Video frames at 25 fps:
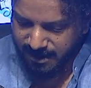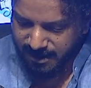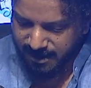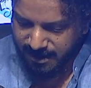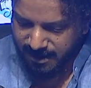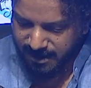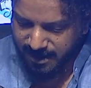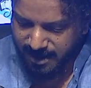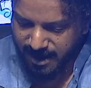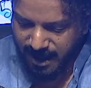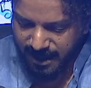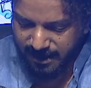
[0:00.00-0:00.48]

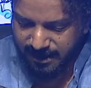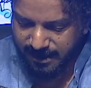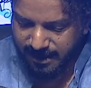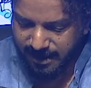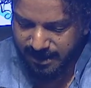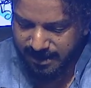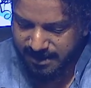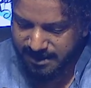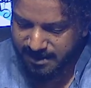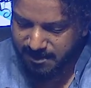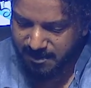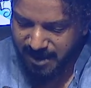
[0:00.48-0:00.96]

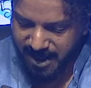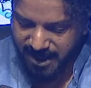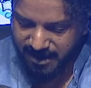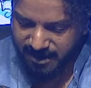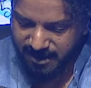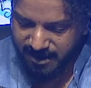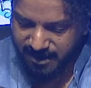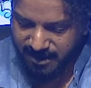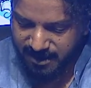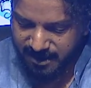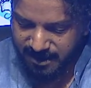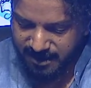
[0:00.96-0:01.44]
Gandhi's
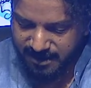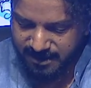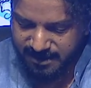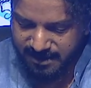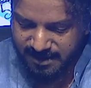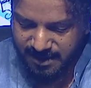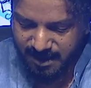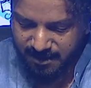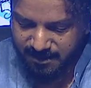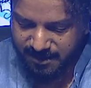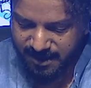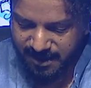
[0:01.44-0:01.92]
maker is
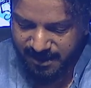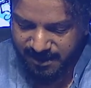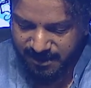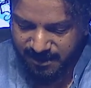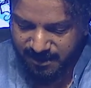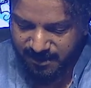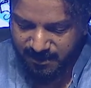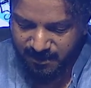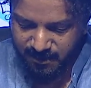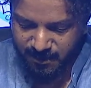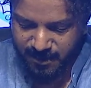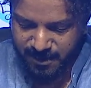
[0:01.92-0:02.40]

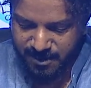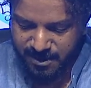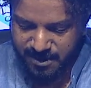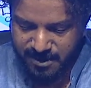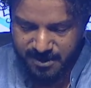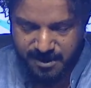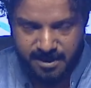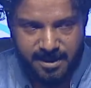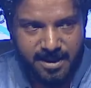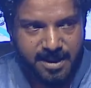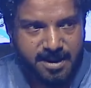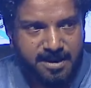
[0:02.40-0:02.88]
something which
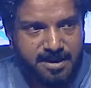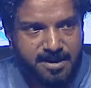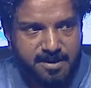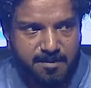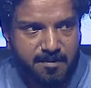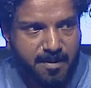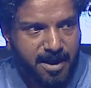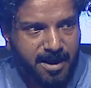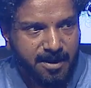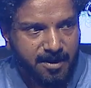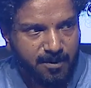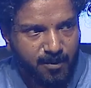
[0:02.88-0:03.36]
these
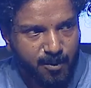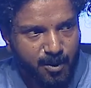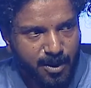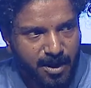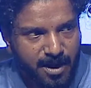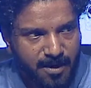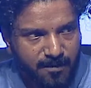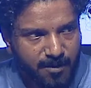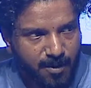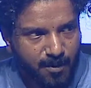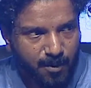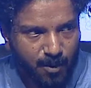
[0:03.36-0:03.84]
men would
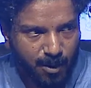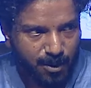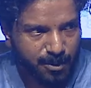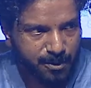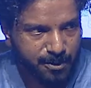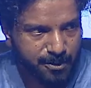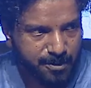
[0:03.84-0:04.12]
never want to